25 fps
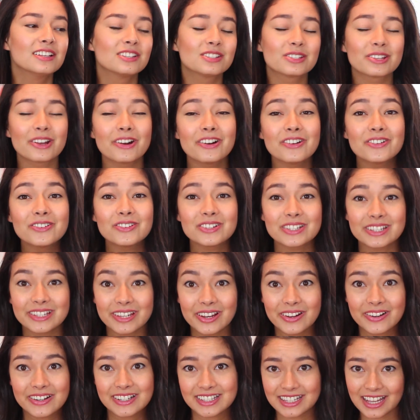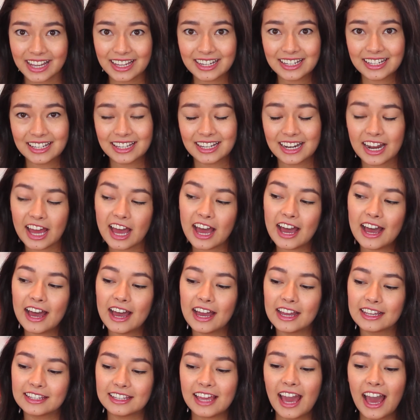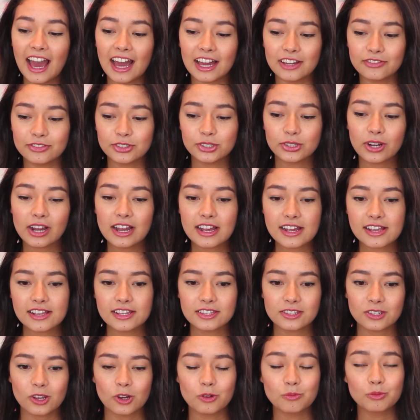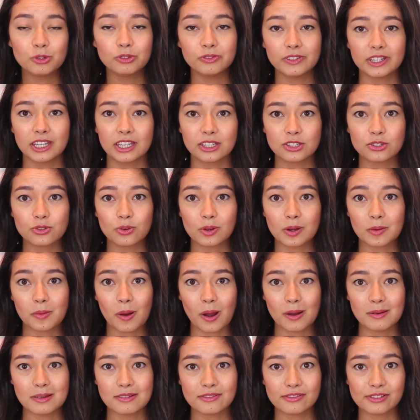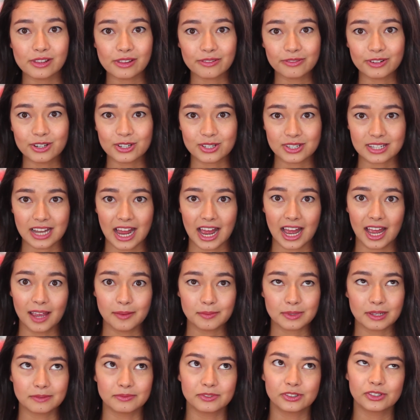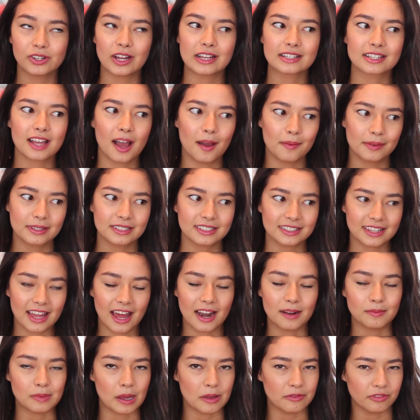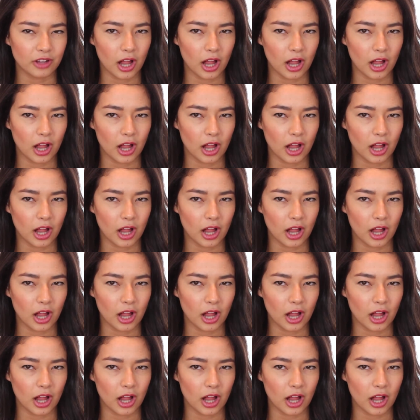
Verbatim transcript: So, so excited. Uh, yeah, if you guys are moving into an apartment for the first time, some of you guys commented that on my